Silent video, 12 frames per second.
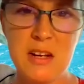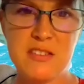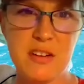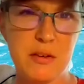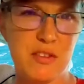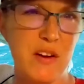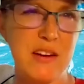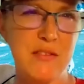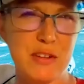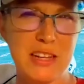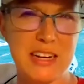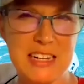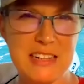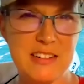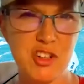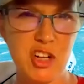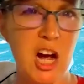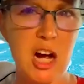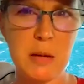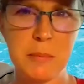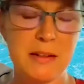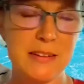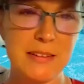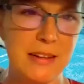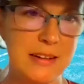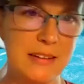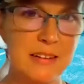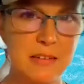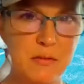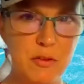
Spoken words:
So it's fine for like an easy jog, but then